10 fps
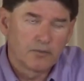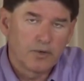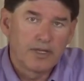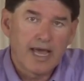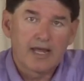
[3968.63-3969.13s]

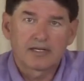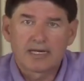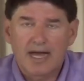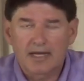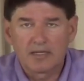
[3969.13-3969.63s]
When that
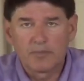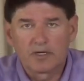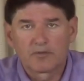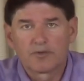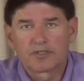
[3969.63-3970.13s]

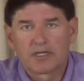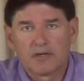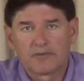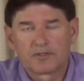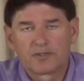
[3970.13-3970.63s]
document was
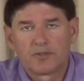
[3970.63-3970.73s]
given